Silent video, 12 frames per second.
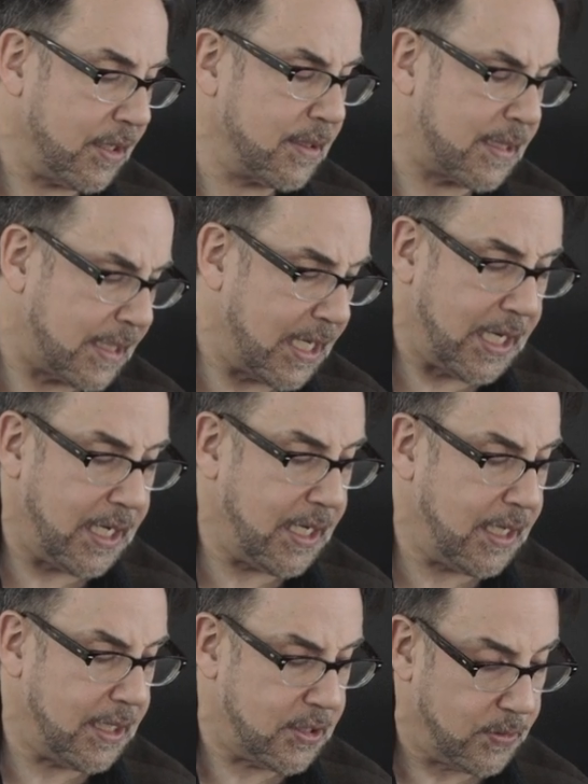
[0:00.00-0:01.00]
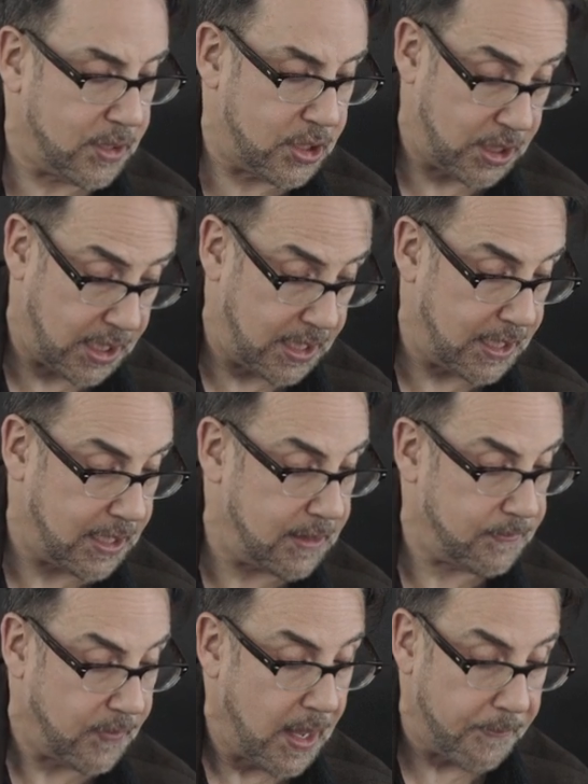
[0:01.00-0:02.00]
C to a G,
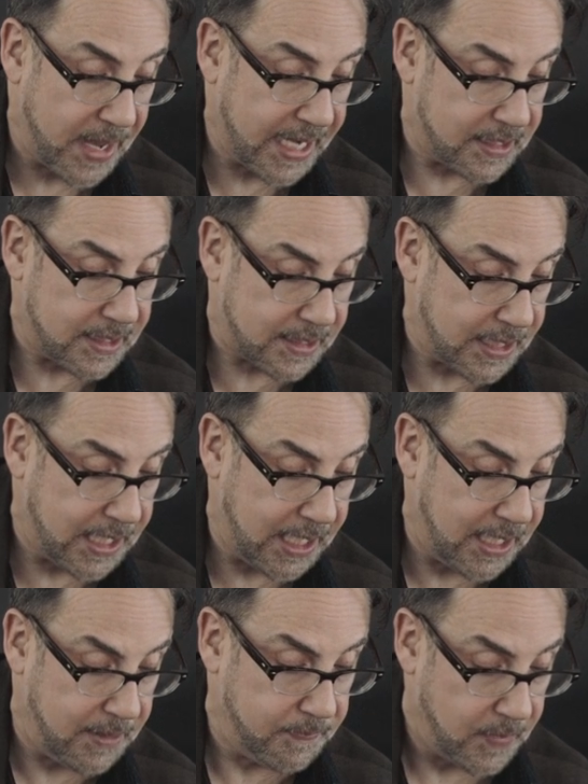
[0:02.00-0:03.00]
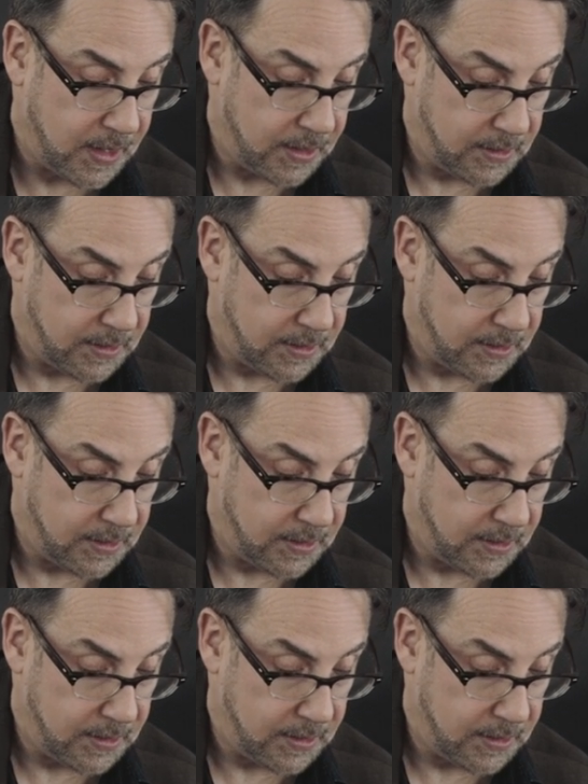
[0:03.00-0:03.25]
back to C